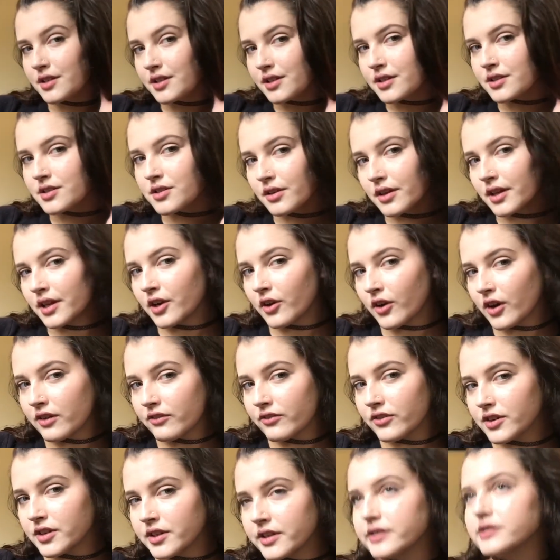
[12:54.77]
It's really great
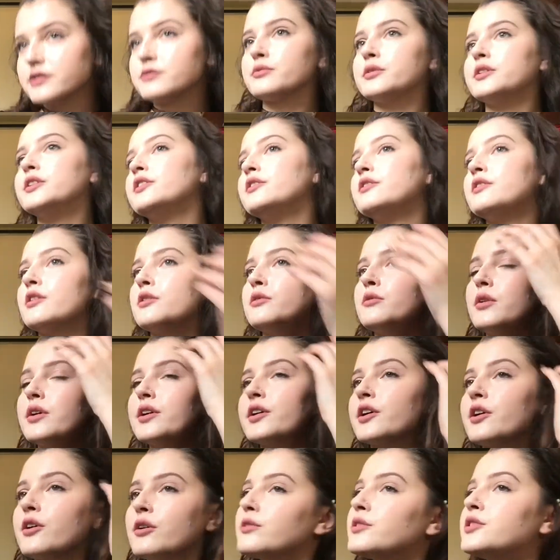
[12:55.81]
for days when you don't want
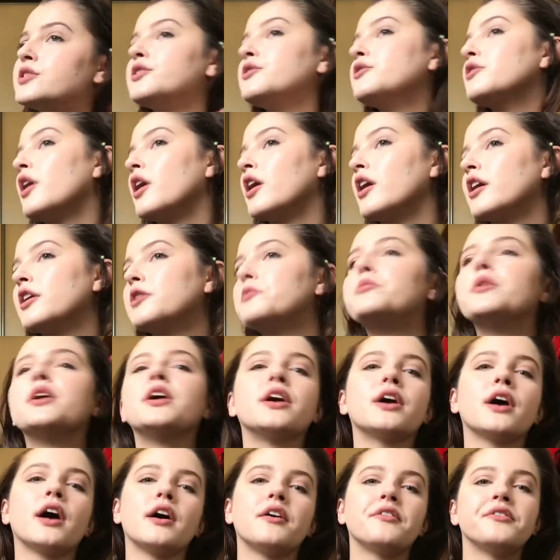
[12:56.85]
to go too hard, but you
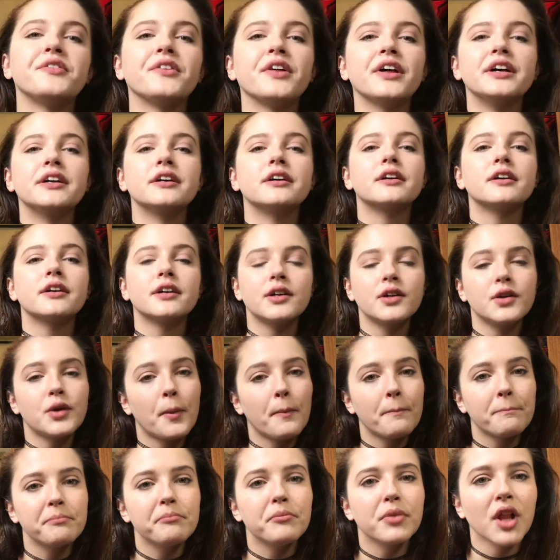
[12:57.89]
have like
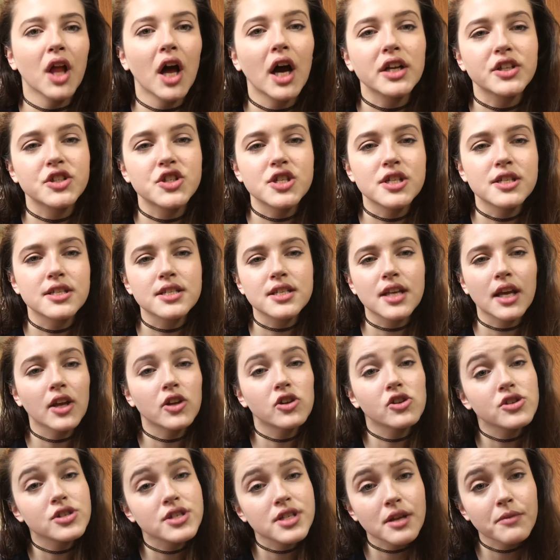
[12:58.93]
blotchy skin
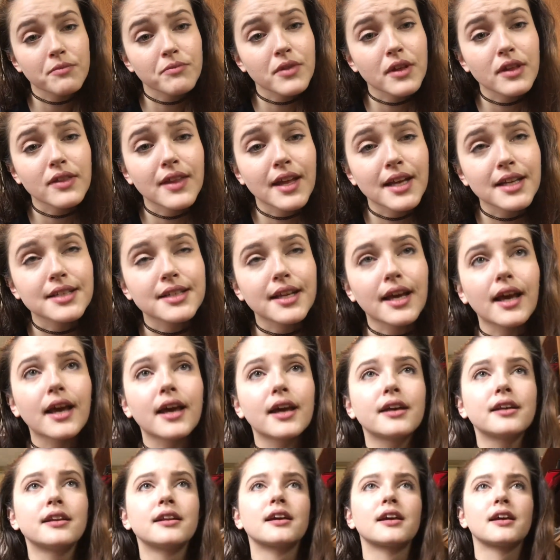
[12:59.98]
or something that day,
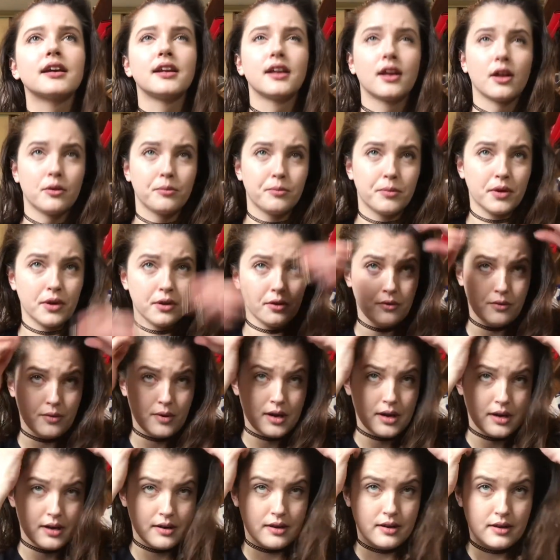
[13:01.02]
and it can help you
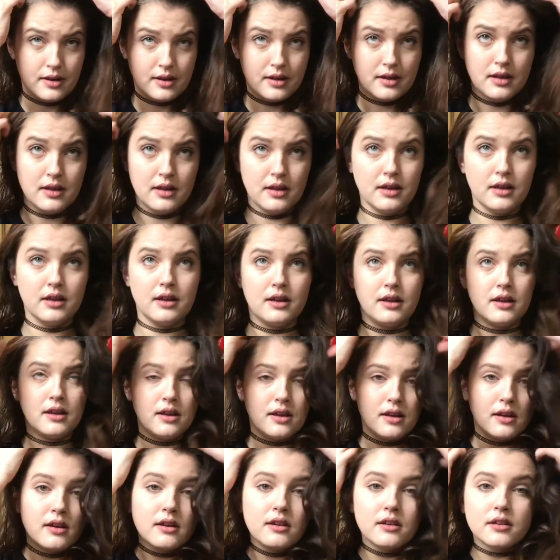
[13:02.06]

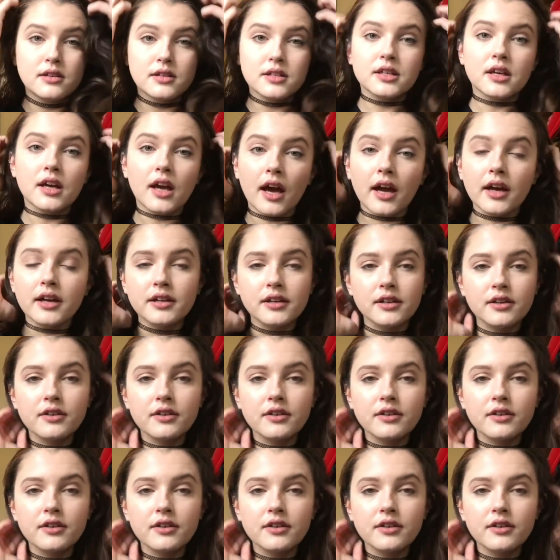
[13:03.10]
to kind